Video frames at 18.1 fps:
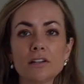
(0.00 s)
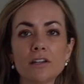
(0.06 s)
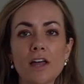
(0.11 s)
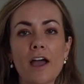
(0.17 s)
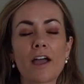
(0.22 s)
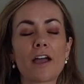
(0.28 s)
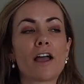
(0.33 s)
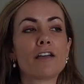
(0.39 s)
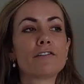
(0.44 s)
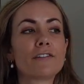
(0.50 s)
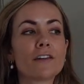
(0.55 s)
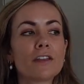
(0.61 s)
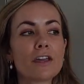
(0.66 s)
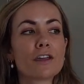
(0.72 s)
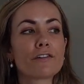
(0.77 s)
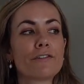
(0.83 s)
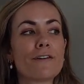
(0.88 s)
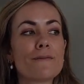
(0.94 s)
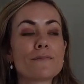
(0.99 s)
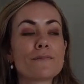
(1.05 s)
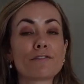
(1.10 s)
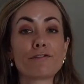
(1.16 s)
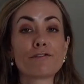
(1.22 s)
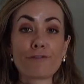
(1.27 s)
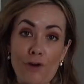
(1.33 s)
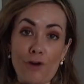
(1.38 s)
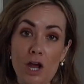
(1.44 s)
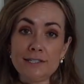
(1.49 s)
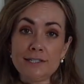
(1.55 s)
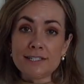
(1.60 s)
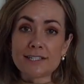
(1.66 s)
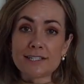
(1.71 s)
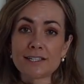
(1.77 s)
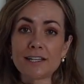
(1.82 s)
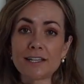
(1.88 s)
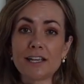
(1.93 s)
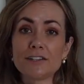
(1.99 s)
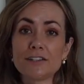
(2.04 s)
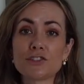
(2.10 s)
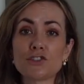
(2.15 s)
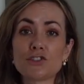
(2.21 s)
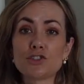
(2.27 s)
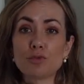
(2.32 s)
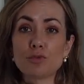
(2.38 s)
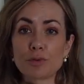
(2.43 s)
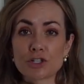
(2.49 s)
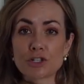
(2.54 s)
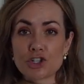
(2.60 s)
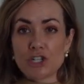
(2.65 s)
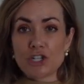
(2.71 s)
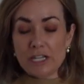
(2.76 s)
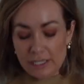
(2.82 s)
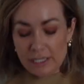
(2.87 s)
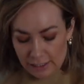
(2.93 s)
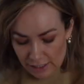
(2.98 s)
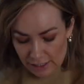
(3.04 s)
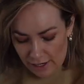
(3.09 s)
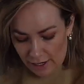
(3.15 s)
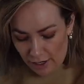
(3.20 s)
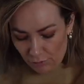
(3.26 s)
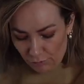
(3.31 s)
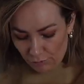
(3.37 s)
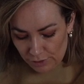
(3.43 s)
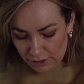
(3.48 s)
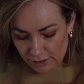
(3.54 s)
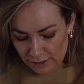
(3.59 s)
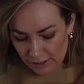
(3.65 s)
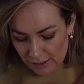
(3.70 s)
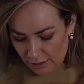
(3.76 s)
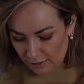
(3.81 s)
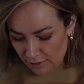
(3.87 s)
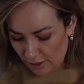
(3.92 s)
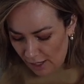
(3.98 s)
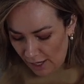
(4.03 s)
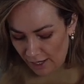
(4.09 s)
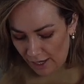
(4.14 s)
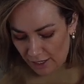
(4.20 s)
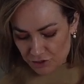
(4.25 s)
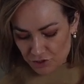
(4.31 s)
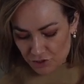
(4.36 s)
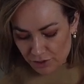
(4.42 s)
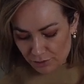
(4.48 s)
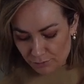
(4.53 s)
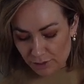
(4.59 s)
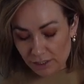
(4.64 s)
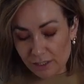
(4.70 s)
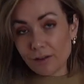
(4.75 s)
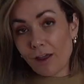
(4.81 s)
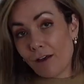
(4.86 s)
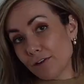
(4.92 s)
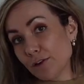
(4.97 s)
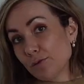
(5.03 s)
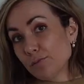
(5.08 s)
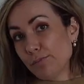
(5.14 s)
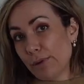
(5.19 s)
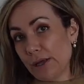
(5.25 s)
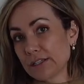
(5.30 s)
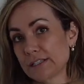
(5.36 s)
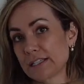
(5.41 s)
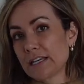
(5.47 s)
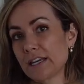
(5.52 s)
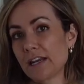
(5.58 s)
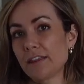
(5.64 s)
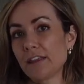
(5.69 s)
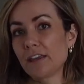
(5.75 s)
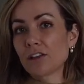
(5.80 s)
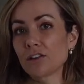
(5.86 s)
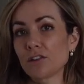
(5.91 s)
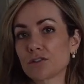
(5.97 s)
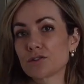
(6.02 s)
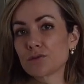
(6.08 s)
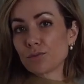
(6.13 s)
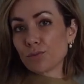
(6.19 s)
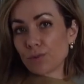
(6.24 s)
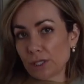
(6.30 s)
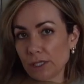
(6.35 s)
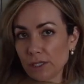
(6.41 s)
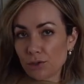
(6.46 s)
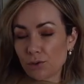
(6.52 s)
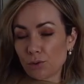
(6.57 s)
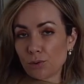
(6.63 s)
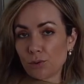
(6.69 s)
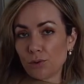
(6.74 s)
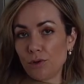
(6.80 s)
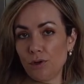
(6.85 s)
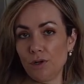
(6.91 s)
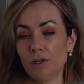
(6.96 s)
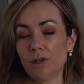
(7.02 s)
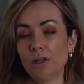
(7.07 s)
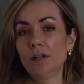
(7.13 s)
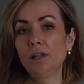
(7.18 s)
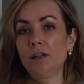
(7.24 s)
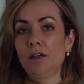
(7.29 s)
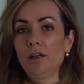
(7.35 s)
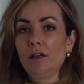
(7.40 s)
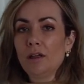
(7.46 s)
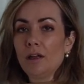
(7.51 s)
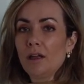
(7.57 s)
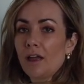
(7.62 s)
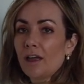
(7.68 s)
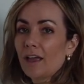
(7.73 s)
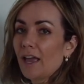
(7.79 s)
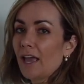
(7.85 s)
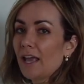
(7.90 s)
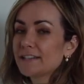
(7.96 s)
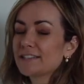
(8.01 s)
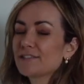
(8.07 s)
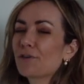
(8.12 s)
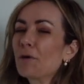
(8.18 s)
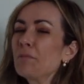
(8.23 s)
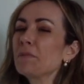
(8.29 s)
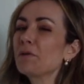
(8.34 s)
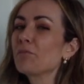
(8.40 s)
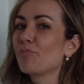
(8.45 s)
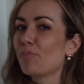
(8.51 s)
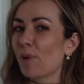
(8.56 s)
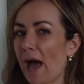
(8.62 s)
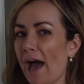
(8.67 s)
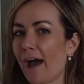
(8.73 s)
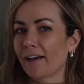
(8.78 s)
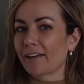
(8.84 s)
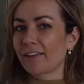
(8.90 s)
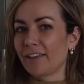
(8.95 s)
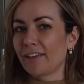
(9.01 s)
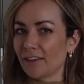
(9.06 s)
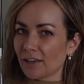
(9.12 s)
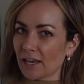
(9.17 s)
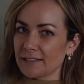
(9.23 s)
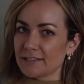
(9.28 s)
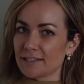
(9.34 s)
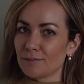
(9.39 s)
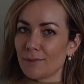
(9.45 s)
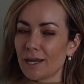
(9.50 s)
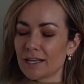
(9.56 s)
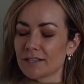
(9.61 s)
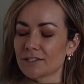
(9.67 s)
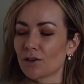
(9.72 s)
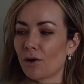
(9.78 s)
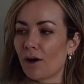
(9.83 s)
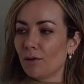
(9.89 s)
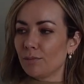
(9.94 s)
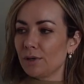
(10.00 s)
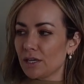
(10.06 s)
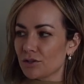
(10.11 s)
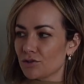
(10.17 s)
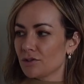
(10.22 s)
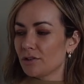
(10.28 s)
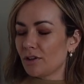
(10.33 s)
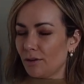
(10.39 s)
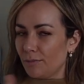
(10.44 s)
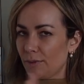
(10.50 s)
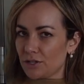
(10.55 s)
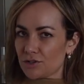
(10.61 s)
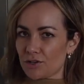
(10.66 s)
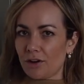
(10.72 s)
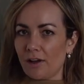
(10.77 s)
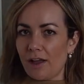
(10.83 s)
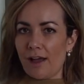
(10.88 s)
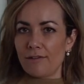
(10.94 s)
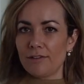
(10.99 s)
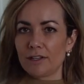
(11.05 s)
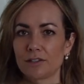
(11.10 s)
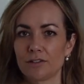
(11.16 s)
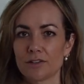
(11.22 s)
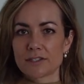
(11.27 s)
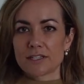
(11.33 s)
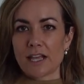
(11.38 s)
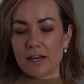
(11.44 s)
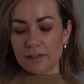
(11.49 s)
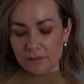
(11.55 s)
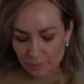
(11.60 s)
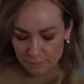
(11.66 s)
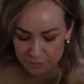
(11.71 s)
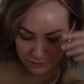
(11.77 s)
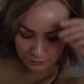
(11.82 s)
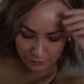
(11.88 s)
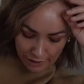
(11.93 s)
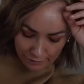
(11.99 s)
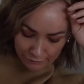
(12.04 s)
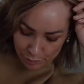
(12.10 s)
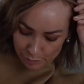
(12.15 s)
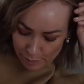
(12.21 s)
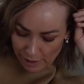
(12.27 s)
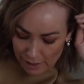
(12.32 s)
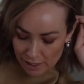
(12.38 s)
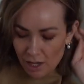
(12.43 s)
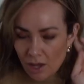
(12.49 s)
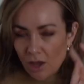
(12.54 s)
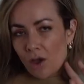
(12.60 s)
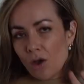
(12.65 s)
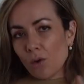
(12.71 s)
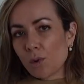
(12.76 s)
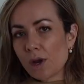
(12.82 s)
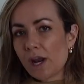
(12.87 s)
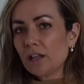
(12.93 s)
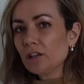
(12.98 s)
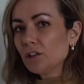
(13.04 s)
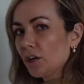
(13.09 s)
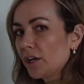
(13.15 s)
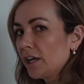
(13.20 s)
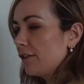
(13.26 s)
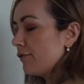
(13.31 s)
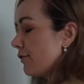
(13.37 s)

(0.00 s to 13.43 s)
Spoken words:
lie, I feel like from the front, it's super chic, and I actually really love it belted. I think it looks really cool. It's from the back that gets me. So I'll make sure I have like little side clips or whatever, but when I look at it